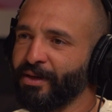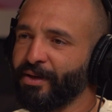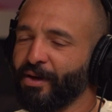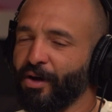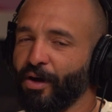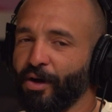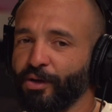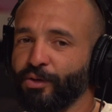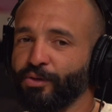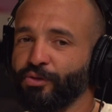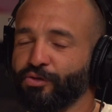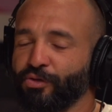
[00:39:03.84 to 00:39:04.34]

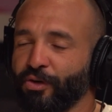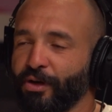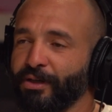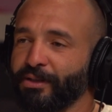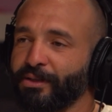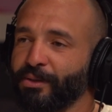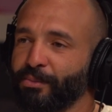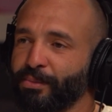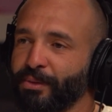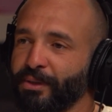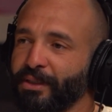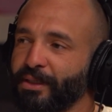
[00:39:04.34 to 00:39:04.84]
Are you trying
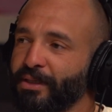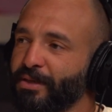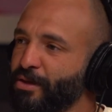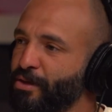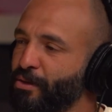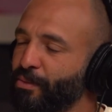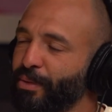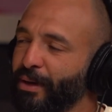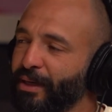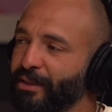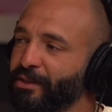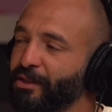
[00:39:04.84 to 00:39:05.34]
to be the
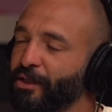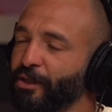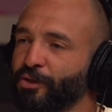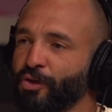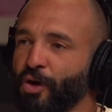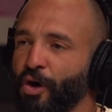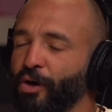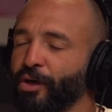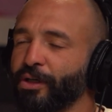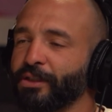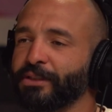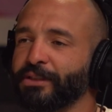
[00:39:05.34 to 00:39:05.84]
best
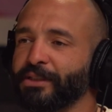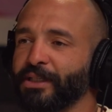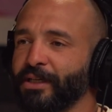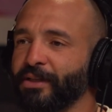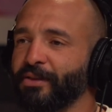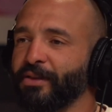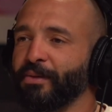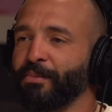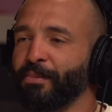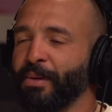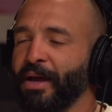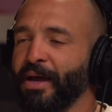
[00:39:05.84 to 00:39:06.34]
guitarist
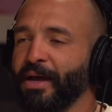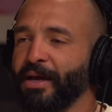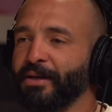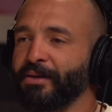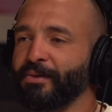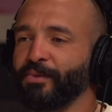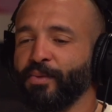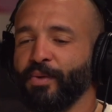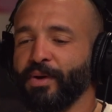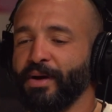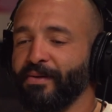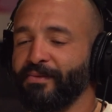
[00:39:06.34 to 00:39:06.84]
in the band?
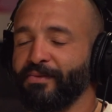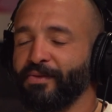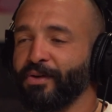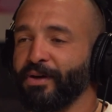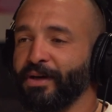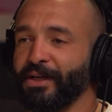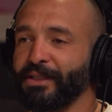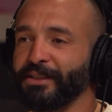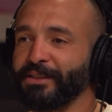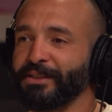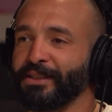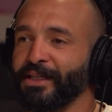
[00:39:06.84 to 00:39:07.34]
Whatever it
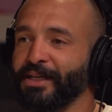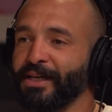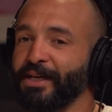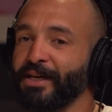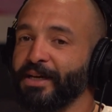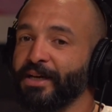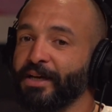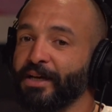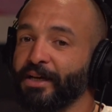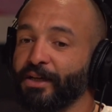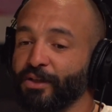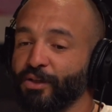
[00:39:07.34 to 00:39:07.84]
is,
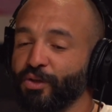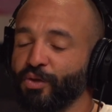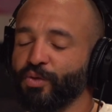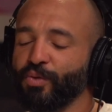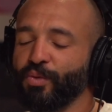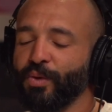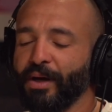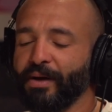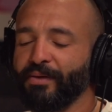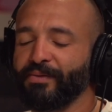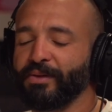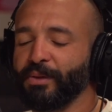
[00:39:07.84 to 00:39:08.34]
you
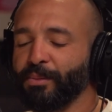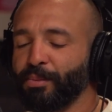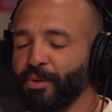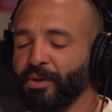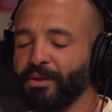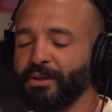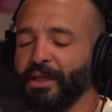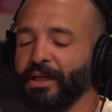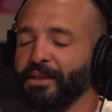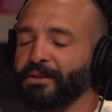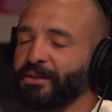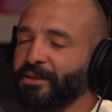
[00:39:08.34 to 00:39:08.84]
have to
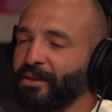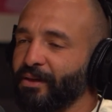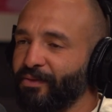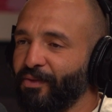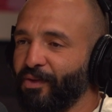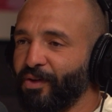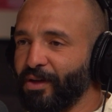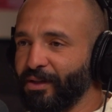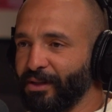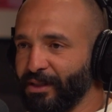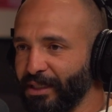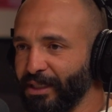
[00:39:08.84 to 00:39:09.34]
put that stuff
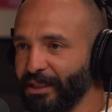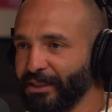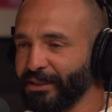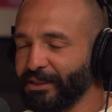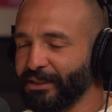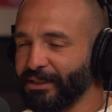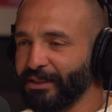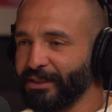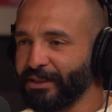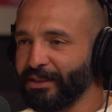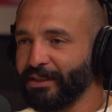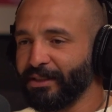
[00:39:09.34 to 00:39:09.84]
on a
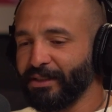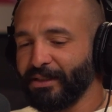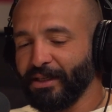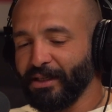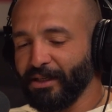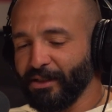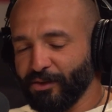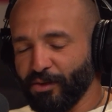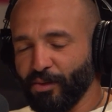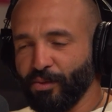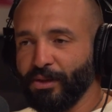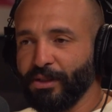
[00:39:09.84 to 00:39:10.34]
list, and
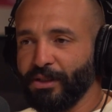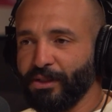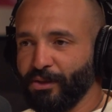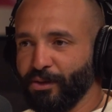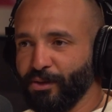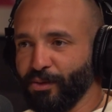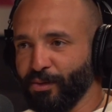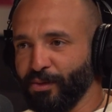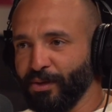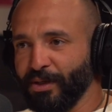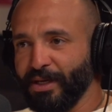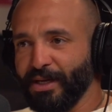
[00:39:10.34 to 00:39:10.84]
it's only
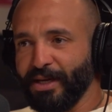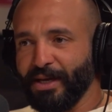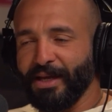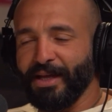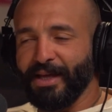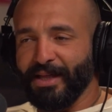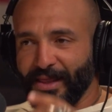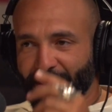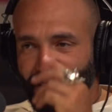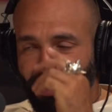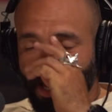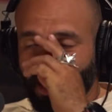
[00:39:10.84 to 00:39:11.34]
you.
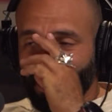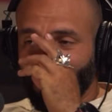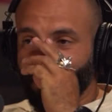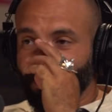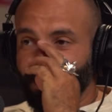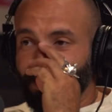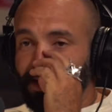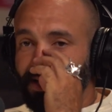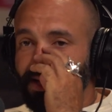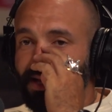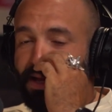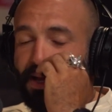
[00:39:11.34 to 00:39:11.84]
Then,
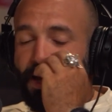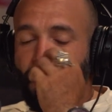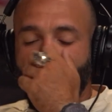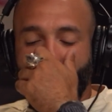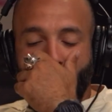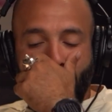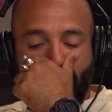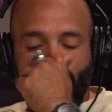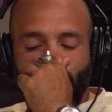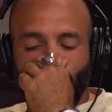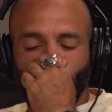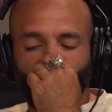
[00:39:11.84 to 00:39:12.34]

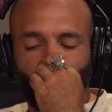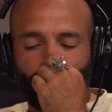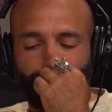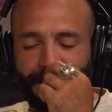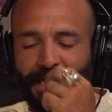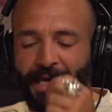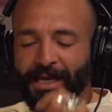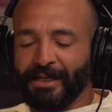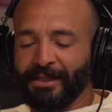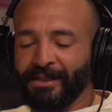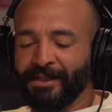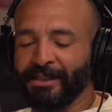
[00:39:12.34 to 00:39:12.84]
how does
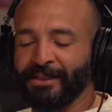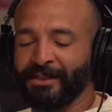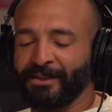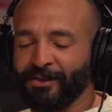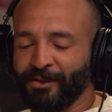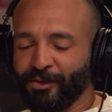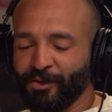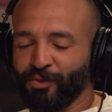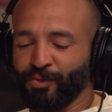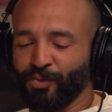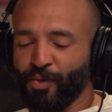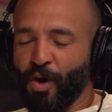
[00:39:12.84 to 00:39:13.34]
that
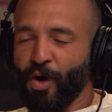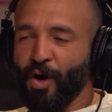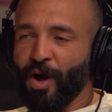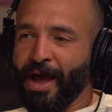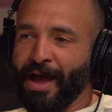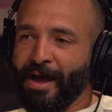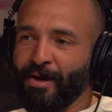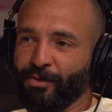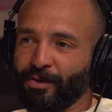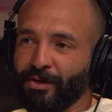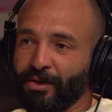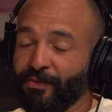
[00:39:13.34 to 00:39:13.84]
list draw
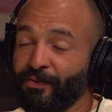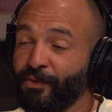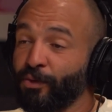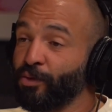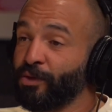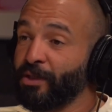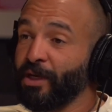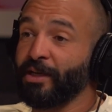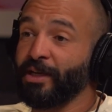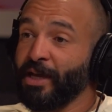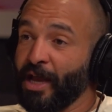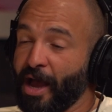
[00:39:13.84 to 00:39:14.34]
out? If you
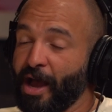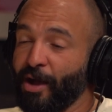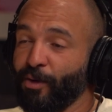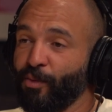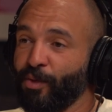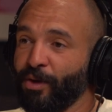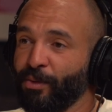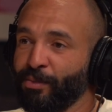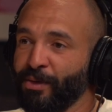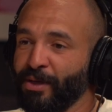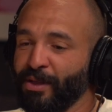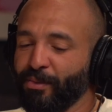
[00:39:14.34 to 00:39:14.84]
say, yeah, I
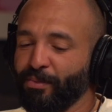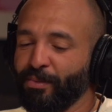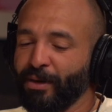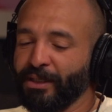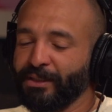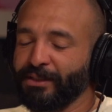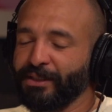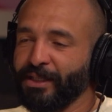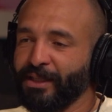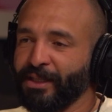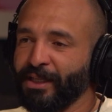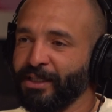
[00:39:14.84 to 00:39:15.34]
want to be the
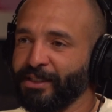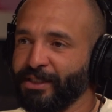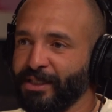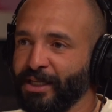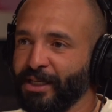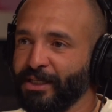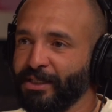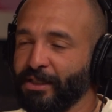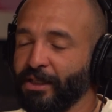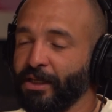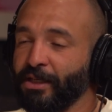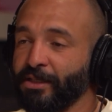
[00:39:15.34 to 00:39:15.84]
best at this,
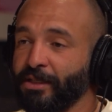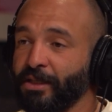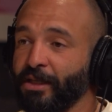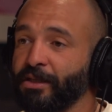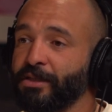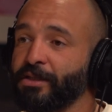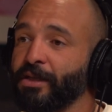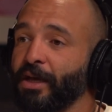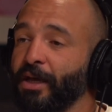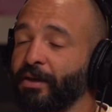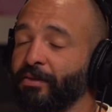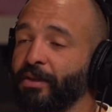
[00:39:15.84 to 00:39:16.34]

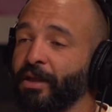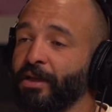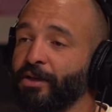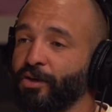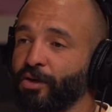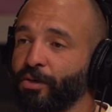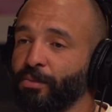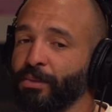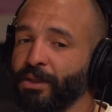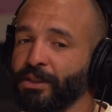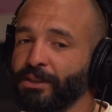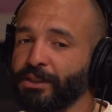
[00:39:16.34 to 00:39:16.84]
and then
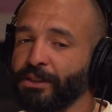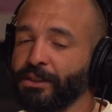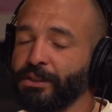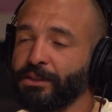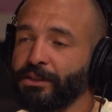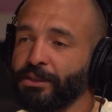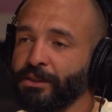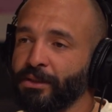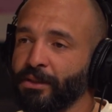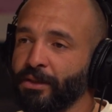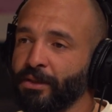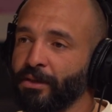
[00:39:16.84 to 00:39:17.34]
your
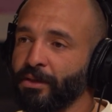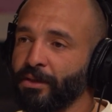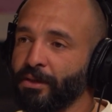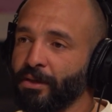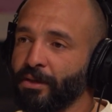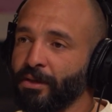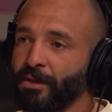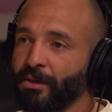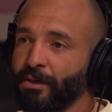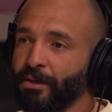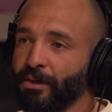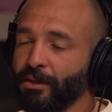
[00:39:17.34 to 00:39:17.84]
missus
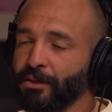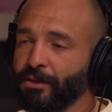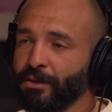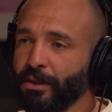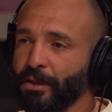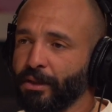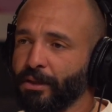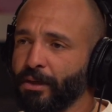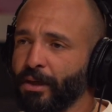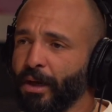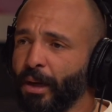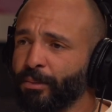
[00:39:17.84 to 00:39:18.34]
is
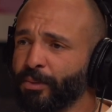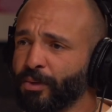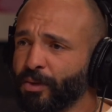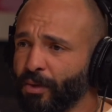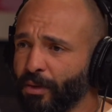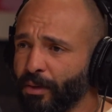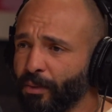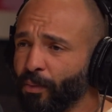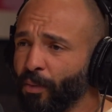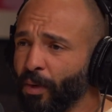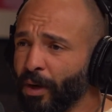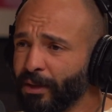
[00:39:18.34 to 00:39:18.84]
like, I'm
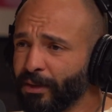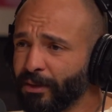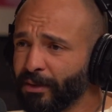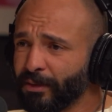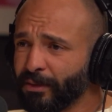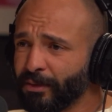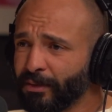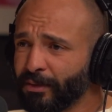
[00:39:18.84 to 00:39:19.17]
sorry, what?